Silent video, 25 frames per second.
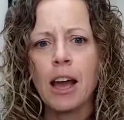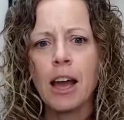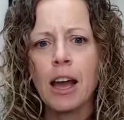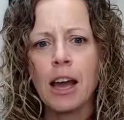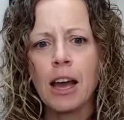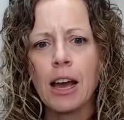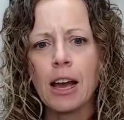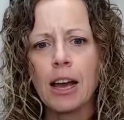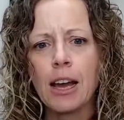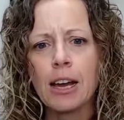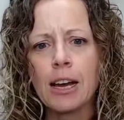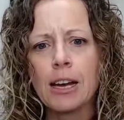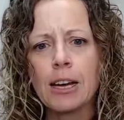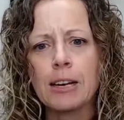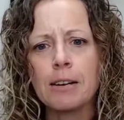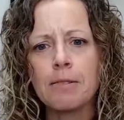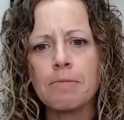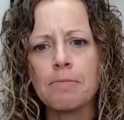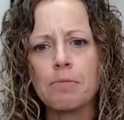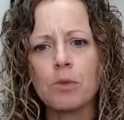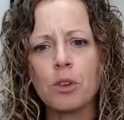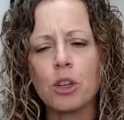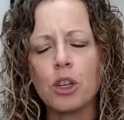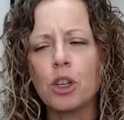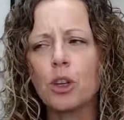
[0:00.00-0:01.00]

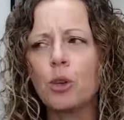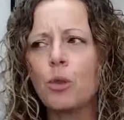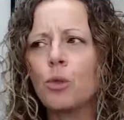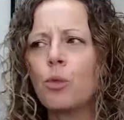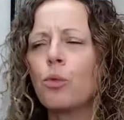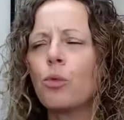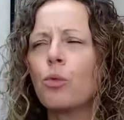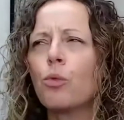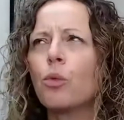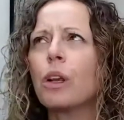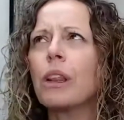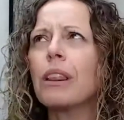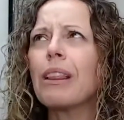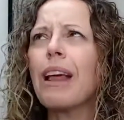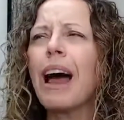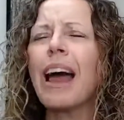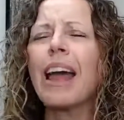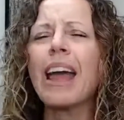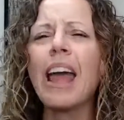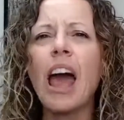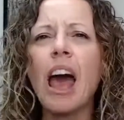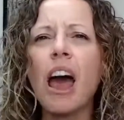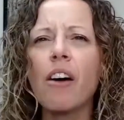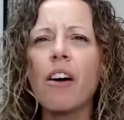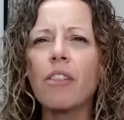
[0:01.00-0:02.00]
Um, you rely
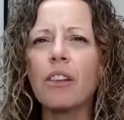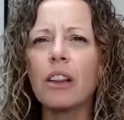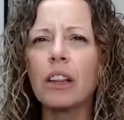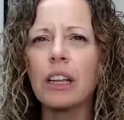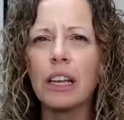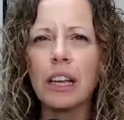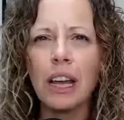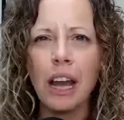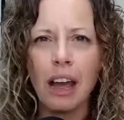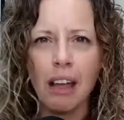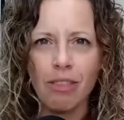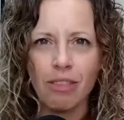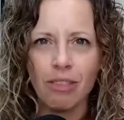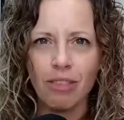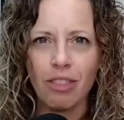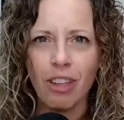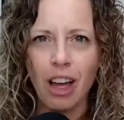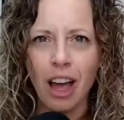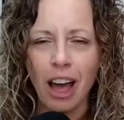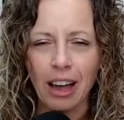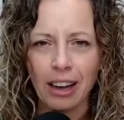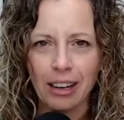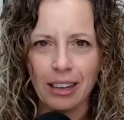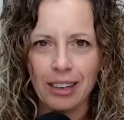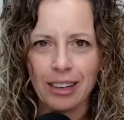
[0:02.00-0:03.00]
heavily on
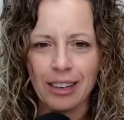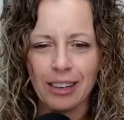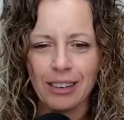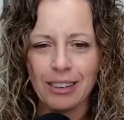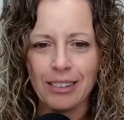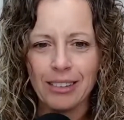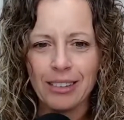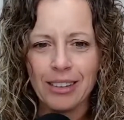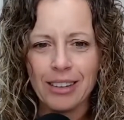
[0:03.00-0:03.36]
luck.